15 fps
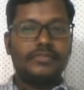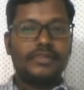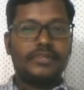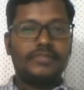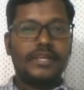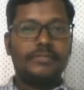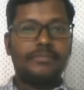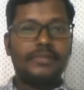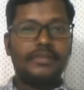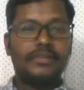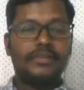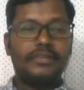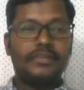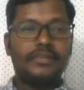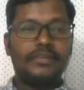For
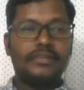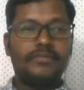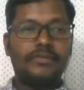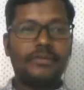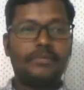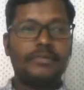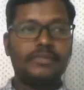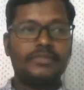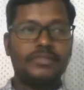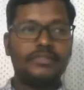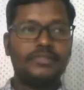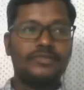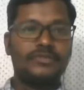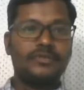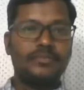example, will the
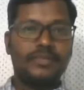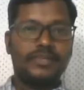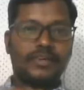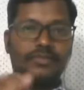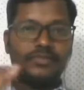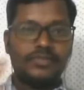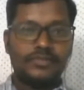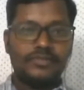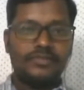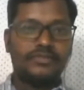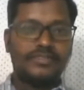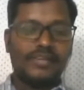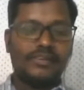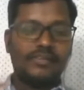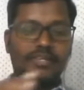persons to be onto the good
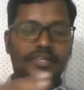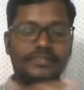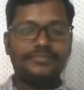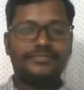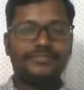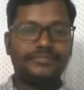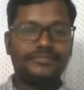side or a